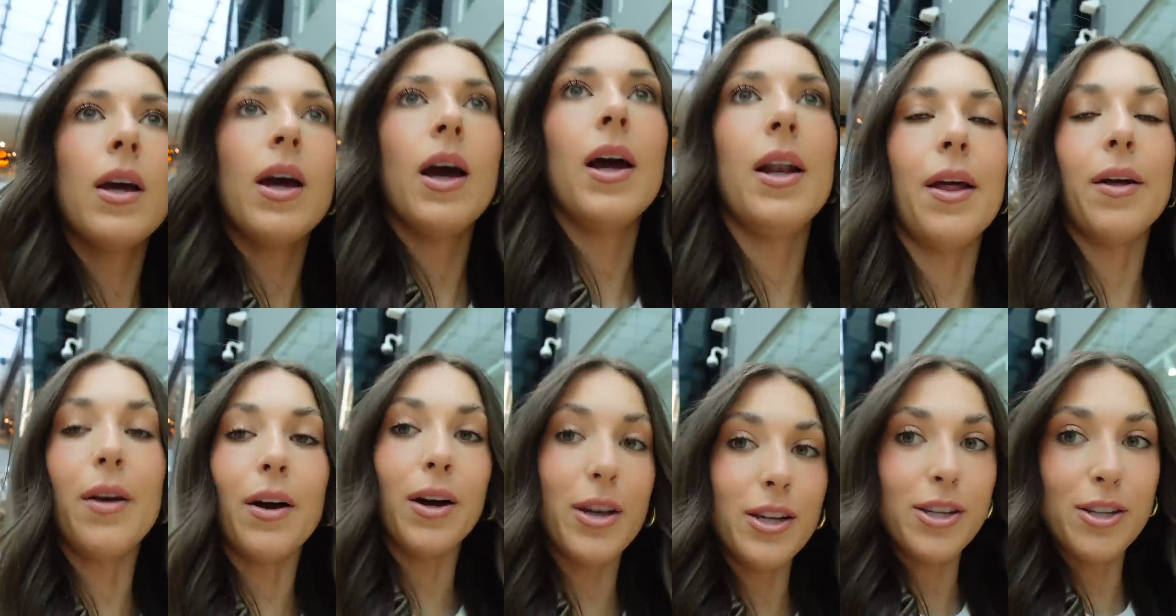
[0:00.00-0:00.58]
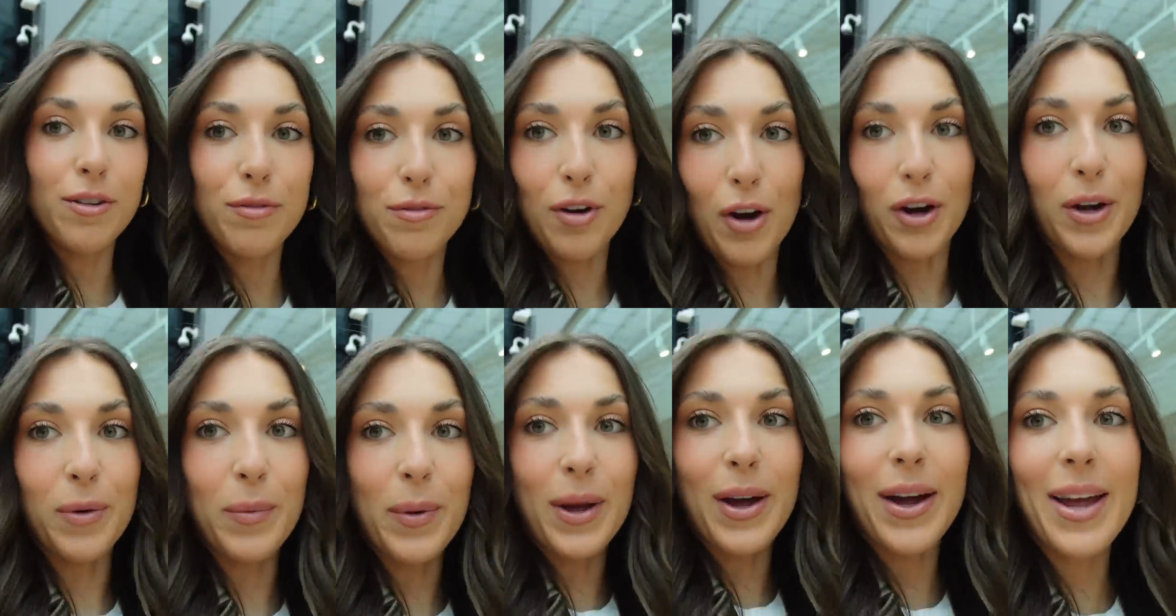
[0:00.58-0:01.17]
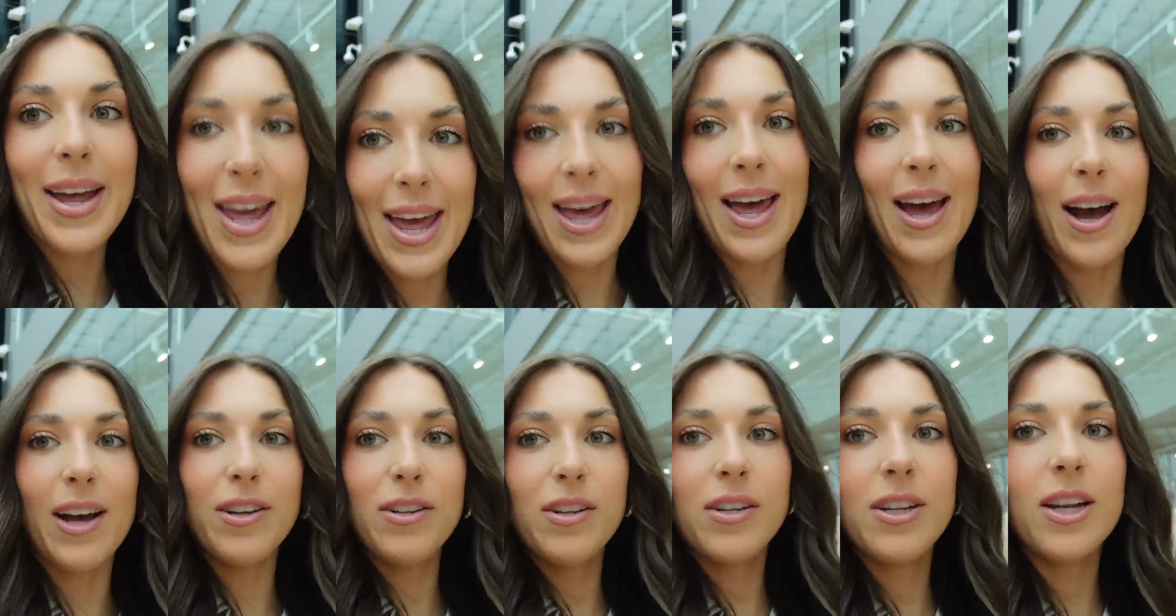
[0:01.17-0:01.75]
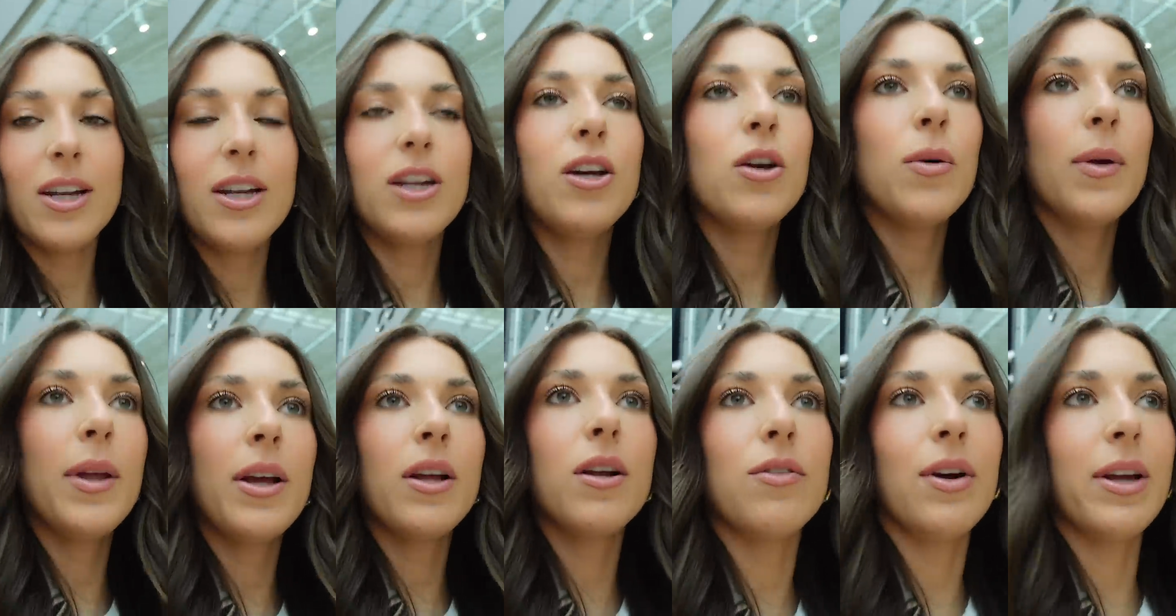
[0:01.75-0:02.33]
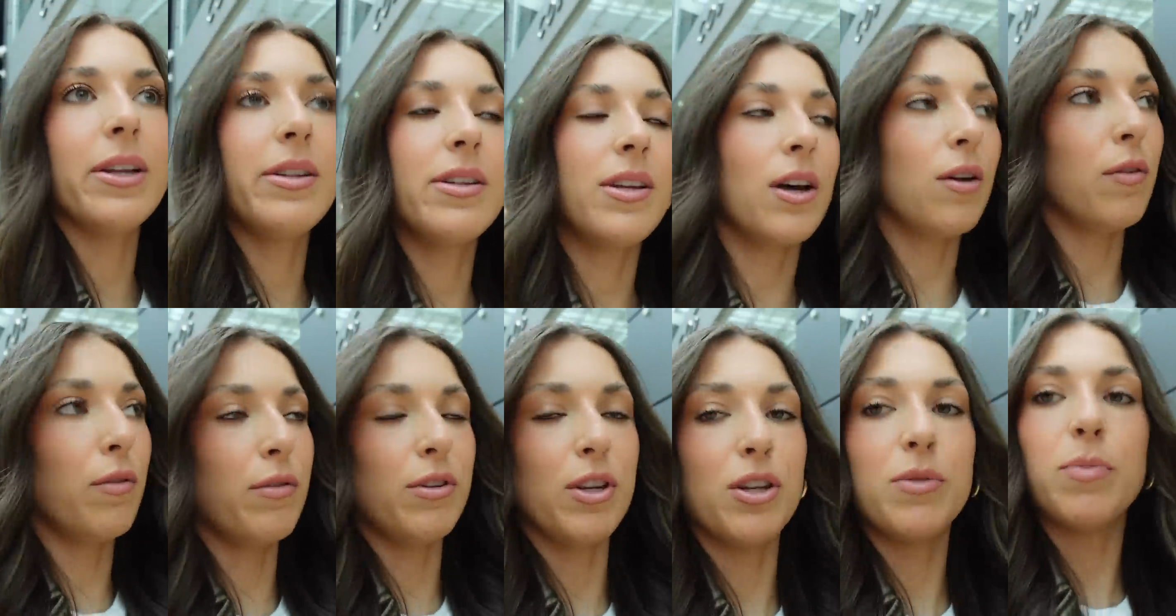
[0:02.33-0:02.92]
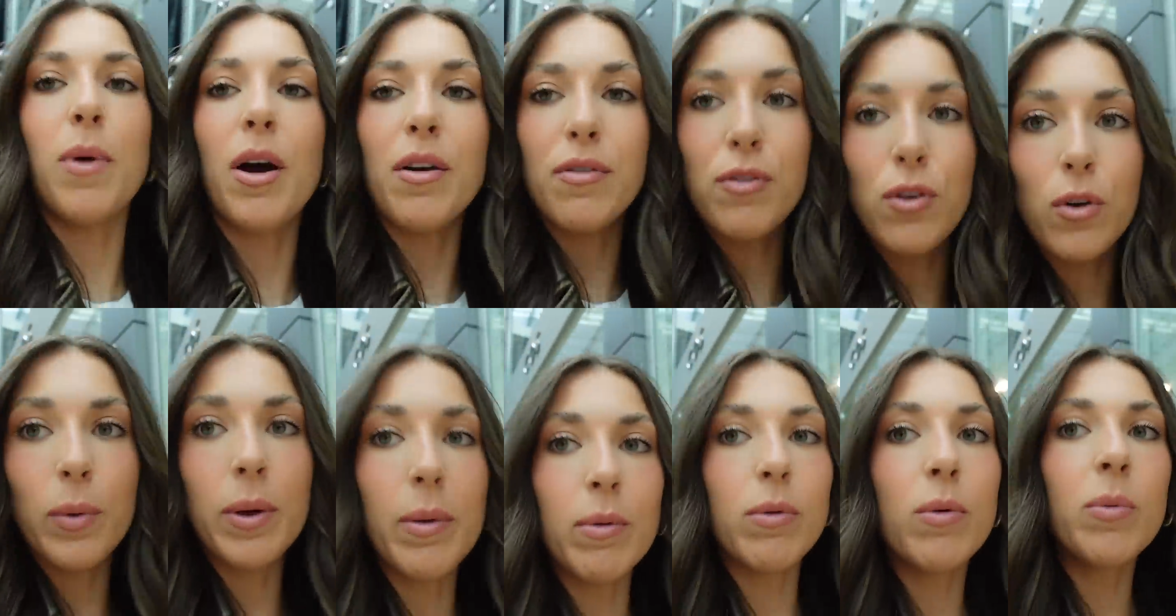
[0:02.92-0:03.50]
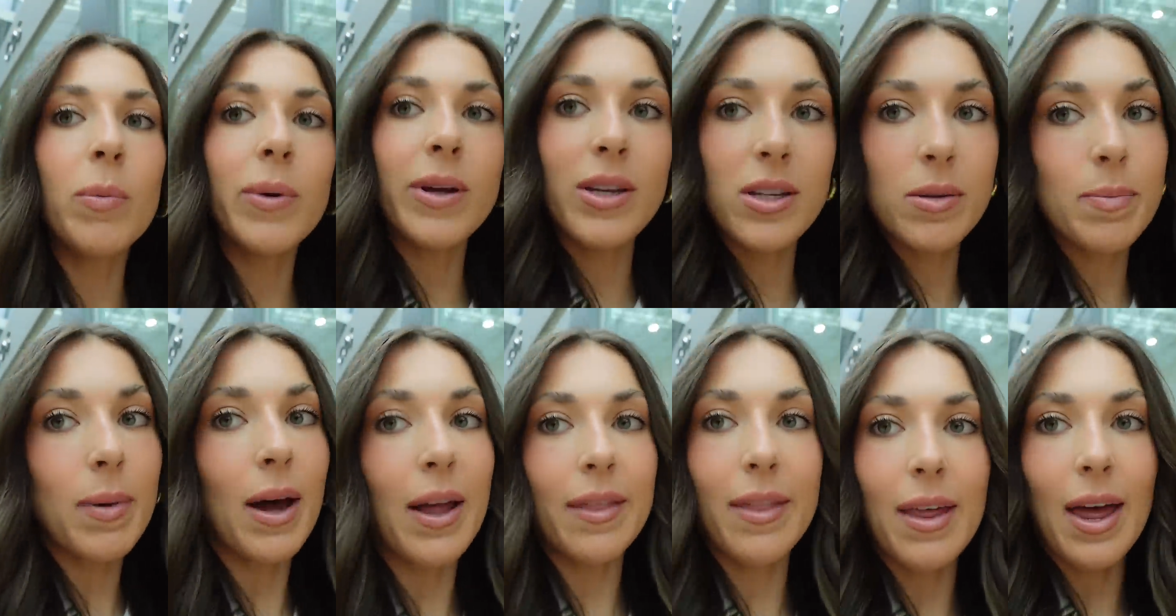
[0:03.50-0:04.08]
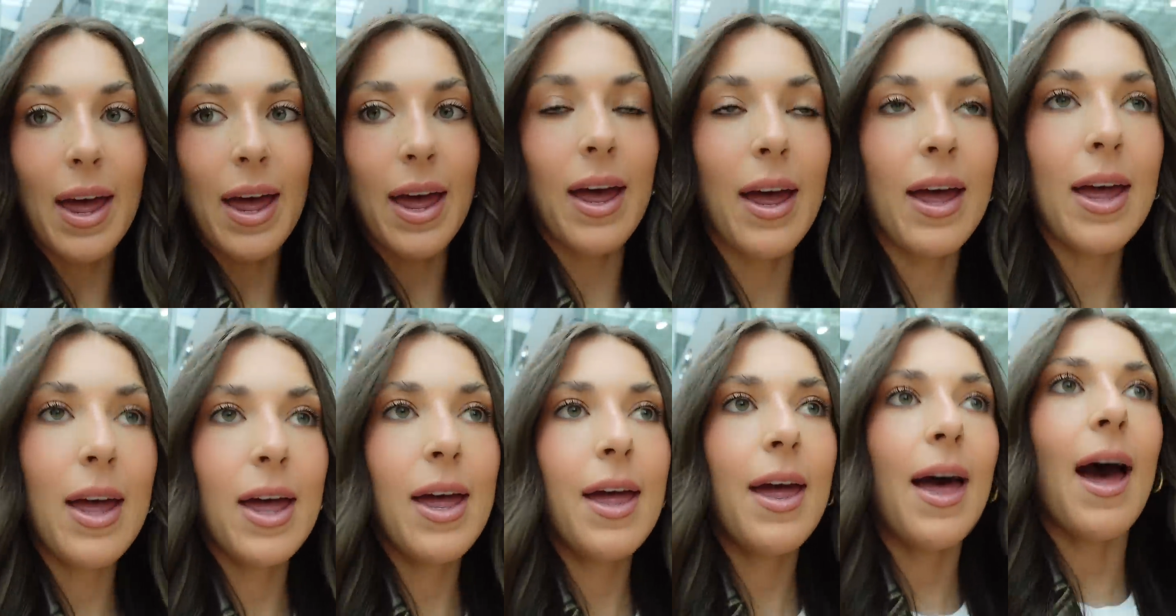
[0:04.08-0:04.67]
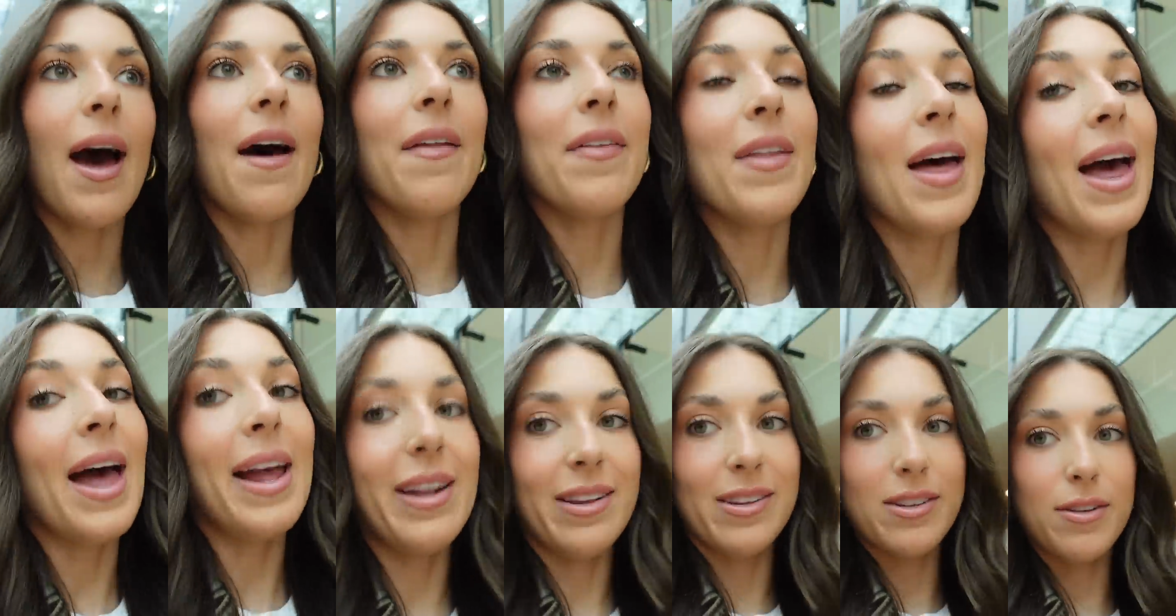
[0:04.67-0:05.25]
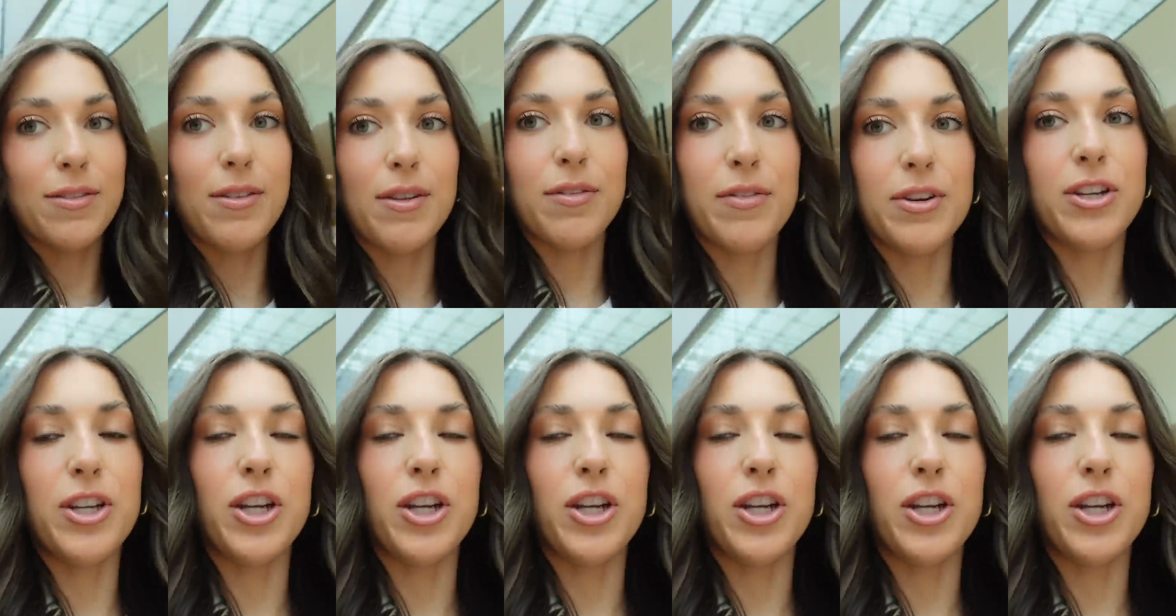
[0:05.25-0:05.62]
hello guys right we are here I just had a quick look around Selfridges but I thought we would always back there at the end of the